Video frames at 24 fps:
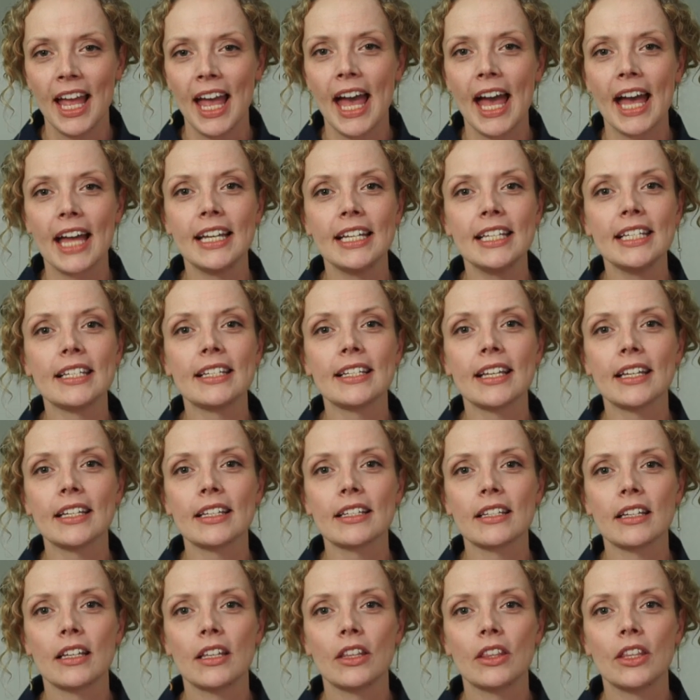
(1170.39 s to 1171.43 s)
And he
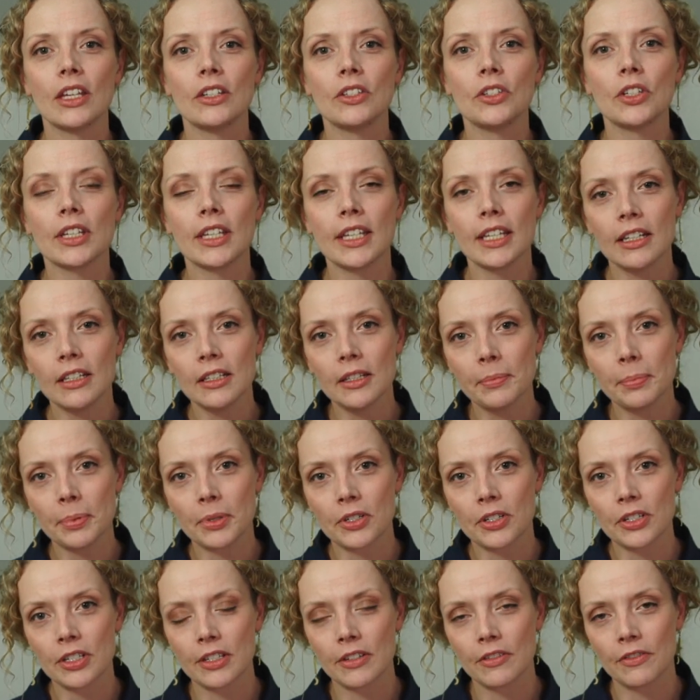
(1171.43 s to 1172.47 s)
says that to kill a
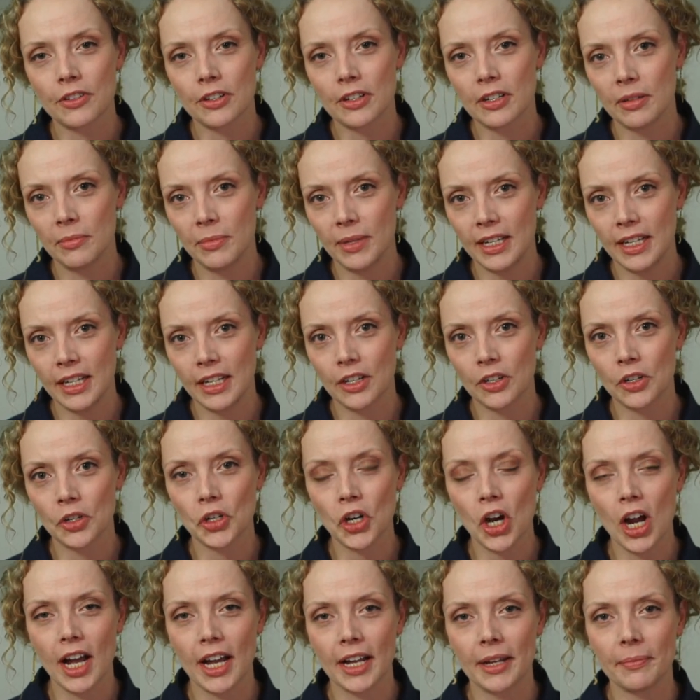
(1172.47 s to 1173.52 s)
person for committing a
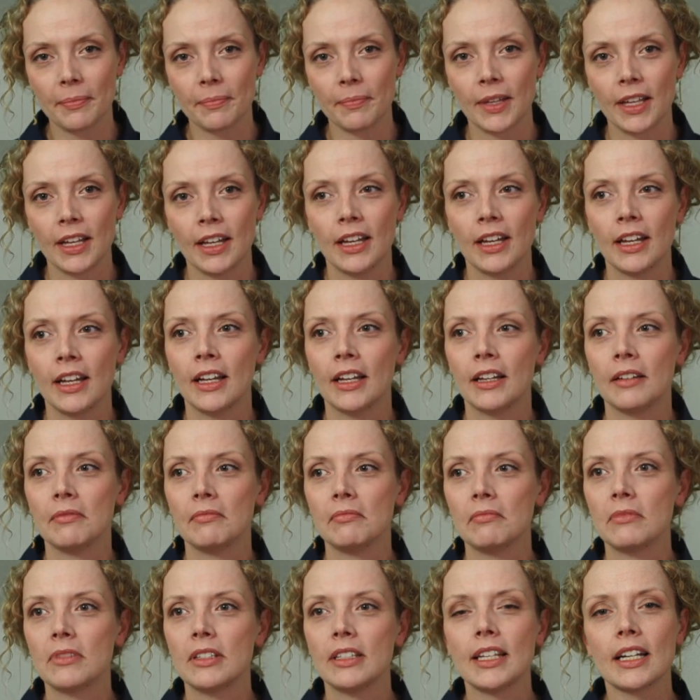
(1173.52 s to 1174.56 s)
crime
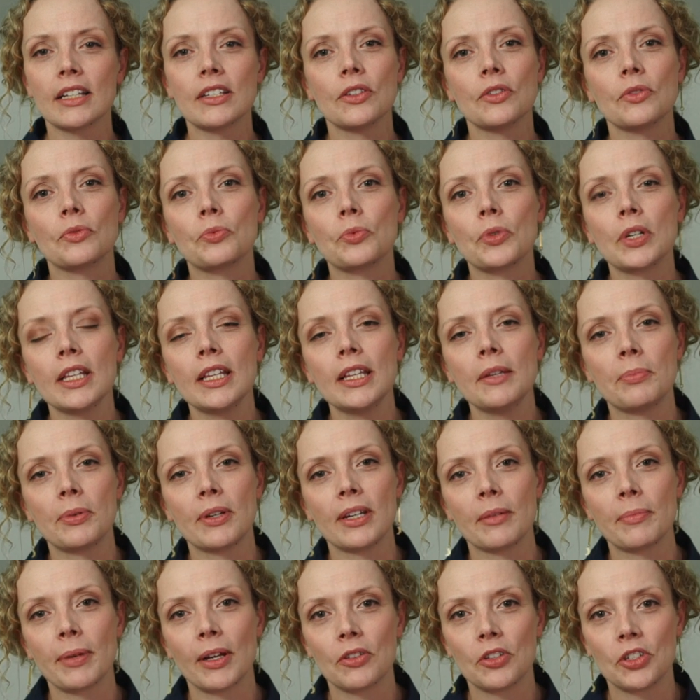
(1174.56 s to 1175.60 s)
doesn't really bring
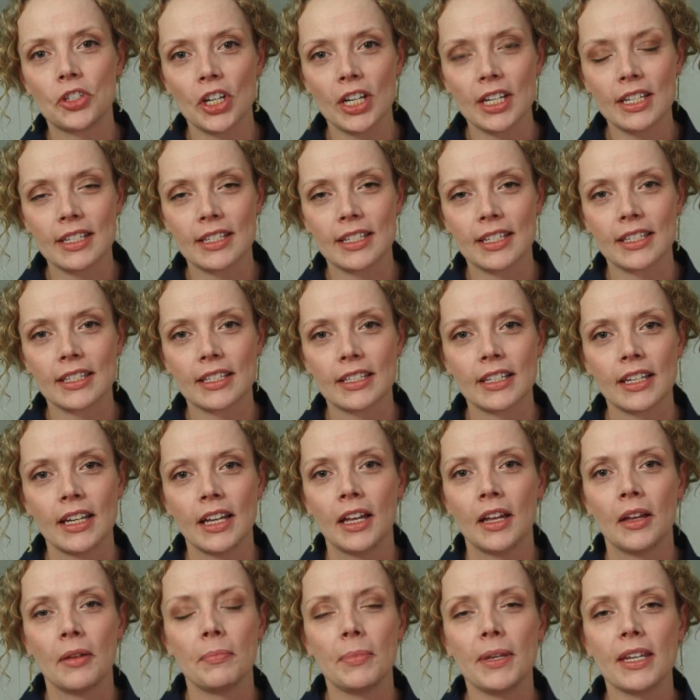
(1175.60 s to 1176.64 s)
about justice
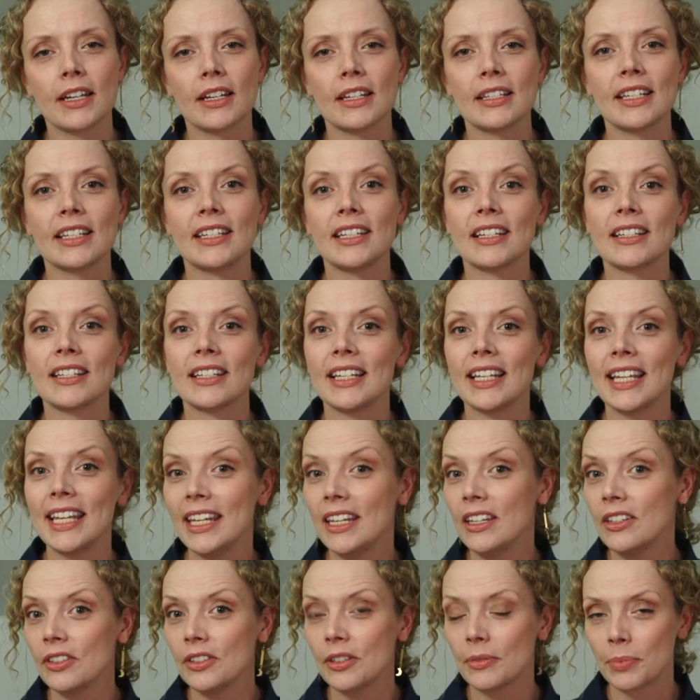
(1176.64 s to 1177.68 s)
because it doesn't
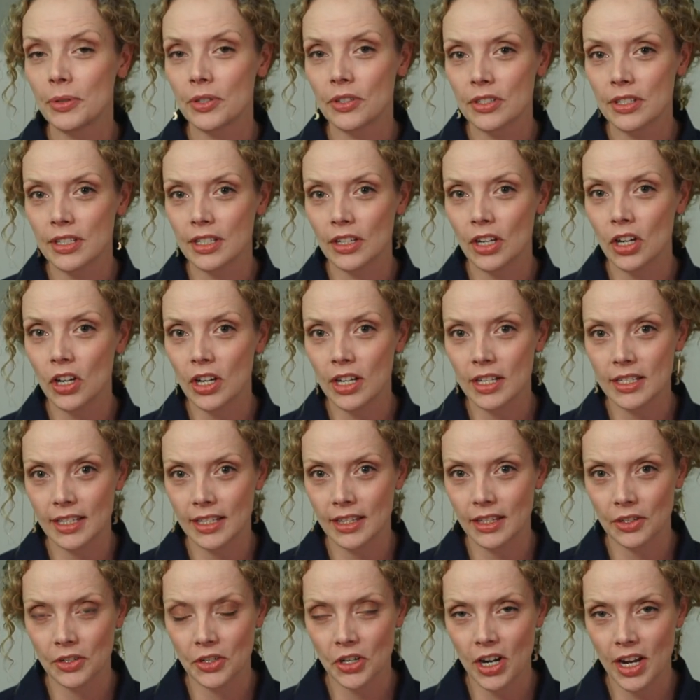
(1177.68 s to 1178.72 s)
heal the person causing
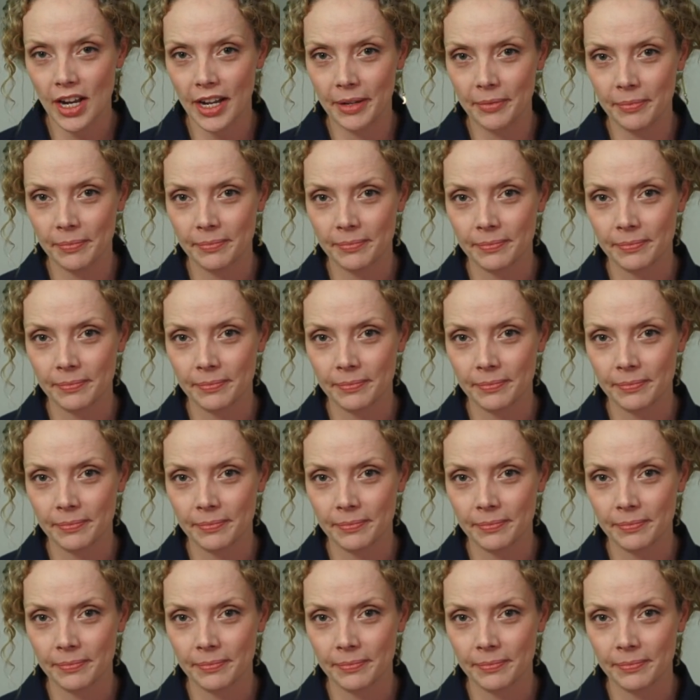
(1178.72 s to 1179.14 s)
the crime.